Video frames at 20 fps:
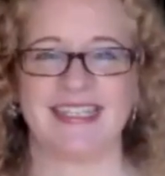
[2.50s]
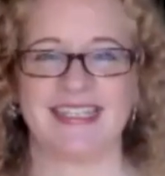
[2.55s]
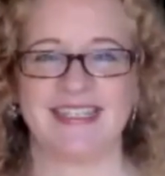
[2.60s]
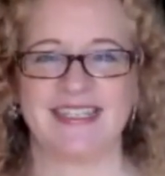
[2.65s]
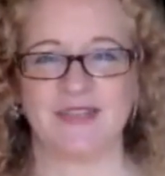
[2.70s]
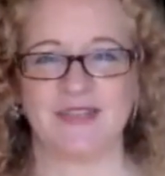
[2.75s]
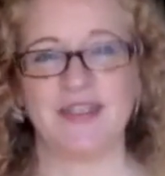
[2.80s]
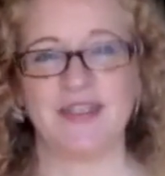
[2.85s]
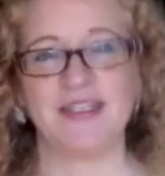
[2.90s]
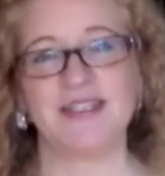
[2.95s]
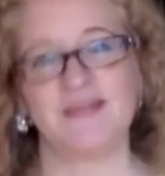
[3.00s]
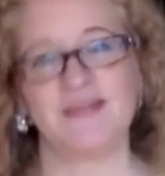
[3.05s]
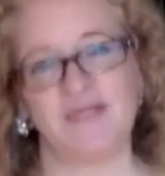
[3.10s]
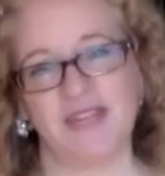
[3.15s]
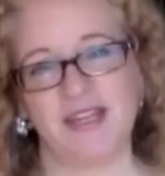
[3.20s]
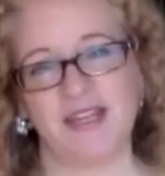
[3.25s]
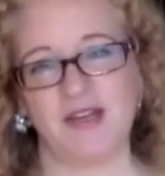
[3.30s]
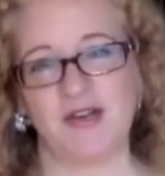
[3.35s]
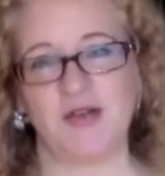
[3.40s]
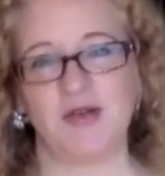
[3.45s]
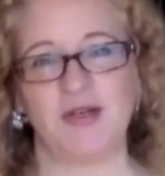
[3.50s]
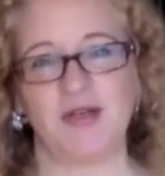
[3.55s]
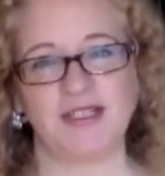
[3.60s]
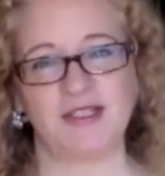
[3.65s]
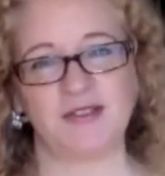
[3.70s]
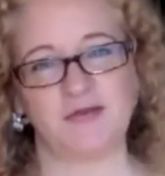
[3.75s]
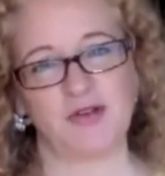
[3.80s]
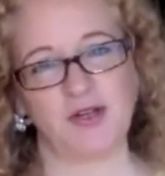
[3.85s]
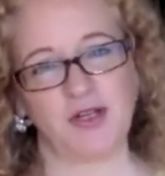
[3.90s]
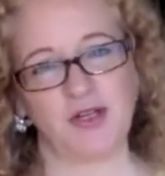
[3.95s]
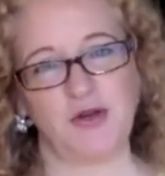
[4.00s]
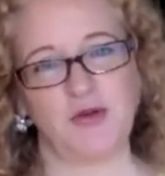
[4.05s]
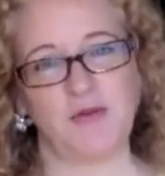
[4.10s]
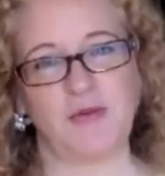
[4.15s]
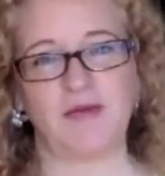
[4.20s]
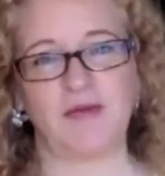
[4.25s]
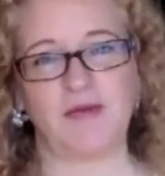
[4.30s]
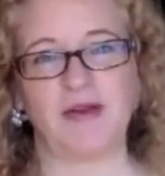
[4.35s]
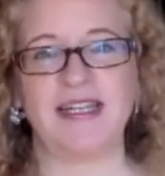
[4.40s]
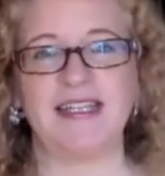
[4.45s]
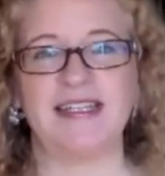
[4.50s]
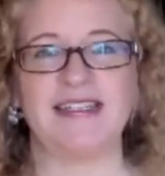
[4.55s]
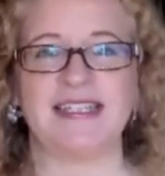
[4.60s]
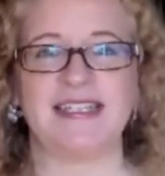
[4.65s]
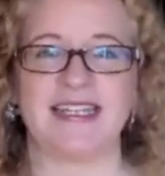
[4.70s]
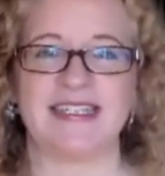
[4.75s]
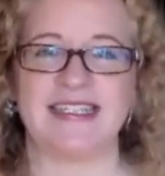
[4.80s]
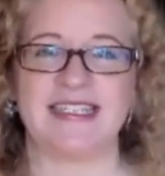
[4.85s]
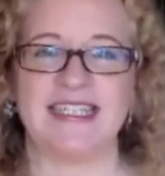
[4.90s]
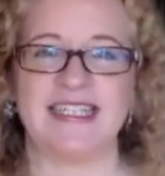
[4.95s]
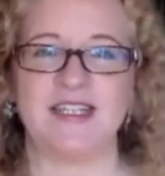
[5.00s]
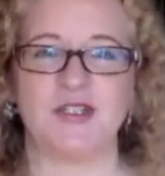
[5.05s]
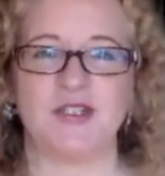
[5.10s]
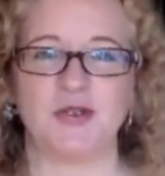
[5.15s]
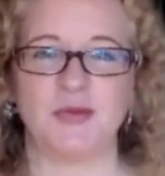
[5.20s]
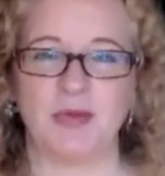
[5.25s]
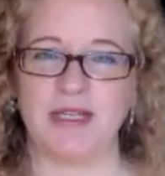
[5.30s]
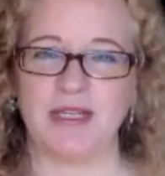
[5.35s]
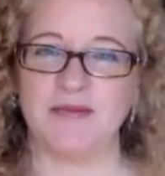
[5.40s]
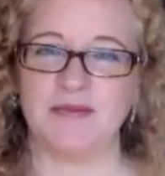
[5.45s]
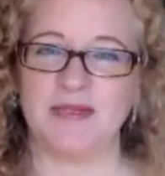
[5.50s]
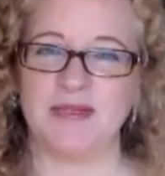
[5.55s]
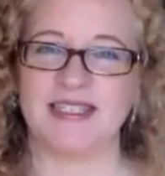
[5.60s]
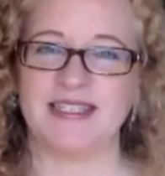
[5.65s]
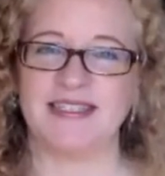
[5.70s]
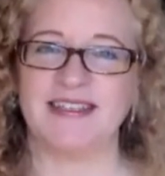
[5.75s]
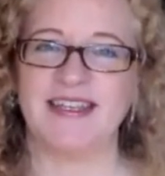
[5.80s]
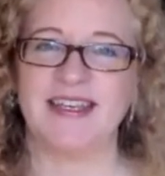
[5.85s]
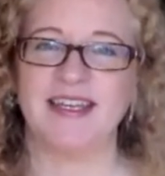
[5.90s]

So this video is for you, my Radiant Dance teacher peeps